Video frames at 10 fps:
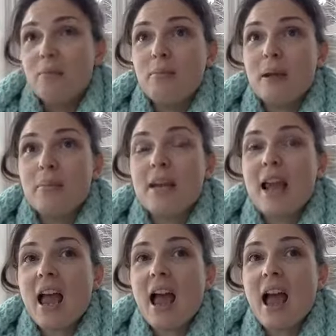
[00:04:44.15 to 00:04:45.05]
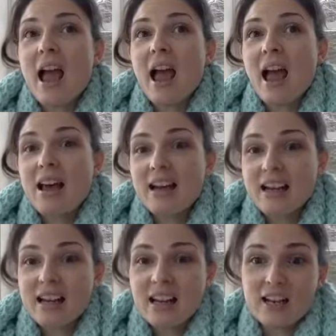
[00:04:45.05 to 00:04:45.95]
maybe
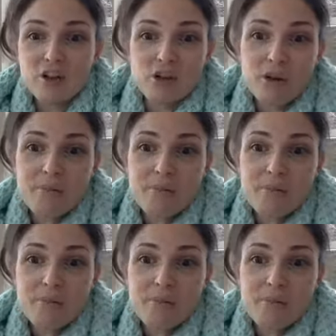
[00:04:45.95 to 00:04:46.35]
adding an extra